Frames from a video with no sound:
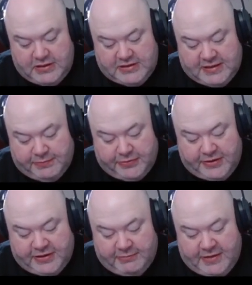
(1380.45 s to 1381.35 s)

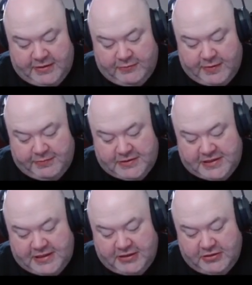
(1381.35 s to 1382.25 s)
separate the main
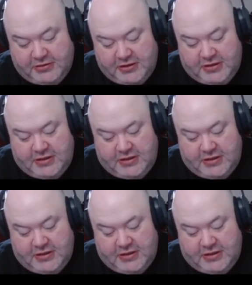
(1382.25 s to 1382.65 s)
weapons here.